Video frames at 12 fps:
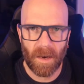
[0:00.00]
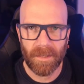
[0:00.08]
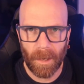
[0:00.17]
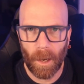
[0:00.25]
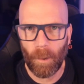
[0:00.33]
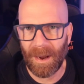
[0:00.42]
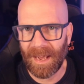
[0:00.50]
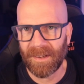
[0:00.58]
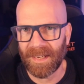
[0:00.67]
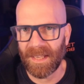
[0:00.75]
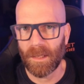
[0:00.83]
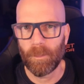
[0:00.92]
I know how
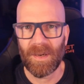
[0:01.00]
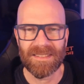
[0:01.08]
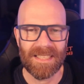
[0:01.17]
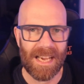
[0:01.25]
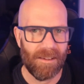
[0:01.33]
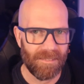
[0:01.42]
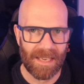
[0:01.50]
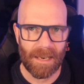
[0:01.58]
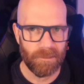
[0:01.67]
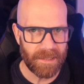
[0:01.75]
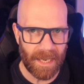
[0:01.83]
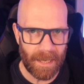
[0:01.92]
to get the best out of
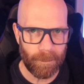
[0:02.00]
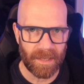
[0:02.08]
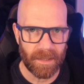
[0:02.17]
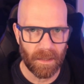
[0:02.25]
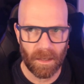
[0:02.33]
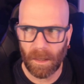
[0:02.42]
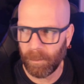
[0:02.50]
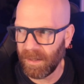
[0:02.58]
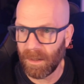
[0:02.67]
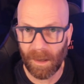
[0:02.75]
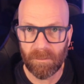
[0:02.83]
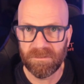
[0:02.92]
cloud gaming. I
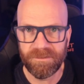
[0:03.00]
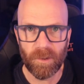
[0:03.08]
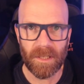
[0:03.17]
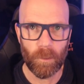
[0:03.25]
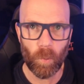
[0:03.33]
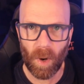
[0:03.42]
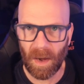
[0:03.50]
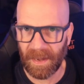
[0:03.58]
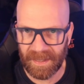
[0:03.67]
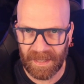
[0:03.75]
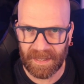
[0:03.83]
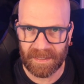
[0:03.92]
mean, I'm fully
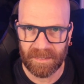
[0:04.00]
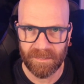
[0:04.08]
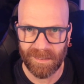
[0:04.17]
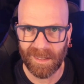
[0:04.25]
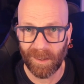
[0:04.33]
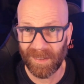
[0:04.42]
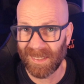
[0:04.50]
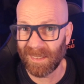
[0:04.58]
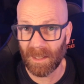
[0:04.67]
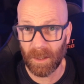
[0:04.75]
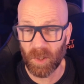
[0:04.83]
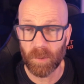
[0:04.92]
wired in. You know, this
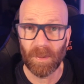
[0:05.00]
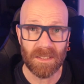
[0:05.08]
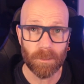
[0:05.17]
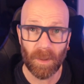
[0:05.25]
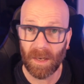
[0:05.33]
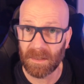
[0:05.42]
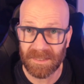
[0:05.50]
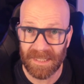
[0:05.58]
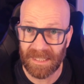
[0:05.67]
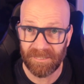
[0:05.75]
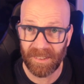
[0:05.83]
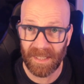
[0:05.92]
includes my smart
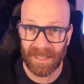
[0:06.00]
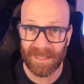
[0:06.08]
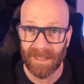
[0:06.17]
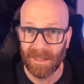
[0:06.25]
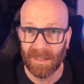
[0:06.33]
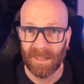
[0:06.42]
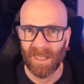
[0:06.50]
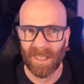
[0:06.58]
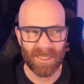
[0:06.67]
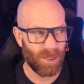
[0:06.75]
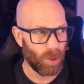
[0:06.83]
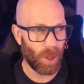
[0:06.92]
TV.
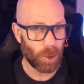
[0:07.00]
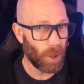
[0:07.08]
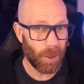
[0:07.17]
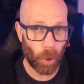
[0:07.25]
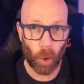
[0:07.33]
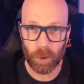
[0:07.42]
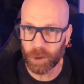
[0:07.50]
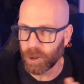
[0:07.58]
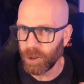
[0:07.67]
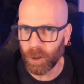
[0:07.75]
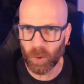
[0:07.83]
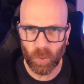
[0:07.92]
I try not
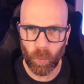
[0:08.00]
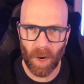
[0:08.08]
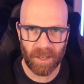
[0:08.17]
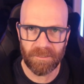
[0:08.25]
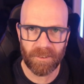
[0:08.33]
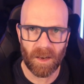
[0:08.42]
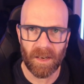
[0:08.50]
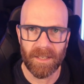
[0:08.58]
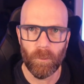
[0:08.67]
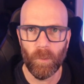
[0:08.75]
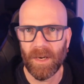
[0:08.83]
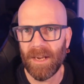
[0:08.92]
to use
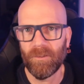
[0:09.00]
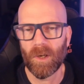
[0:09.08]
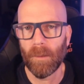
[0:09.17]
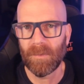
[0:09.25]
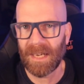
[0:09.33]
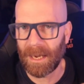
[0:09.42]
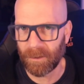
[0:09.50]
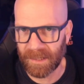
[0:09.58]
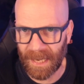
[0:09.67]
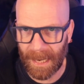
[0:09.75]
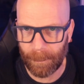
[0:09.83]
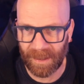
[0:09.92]
Wi-Fi whenever I'm cloud
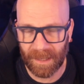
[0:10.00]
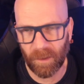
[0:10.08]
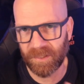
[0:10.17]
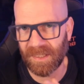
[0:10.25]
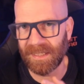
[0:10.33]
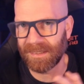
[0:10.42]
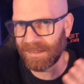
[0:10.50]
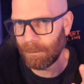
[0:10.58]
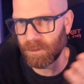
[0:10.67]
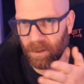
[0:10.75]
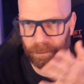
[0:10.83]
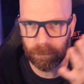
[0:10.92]
gaming, obviously
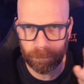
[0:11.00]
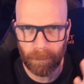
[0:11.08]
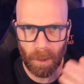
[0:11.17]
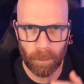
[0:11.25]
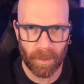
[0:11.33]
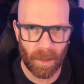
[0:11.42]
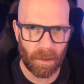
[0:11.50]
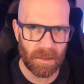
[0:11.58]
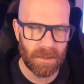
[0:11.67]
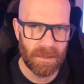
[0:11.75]
except on mobile.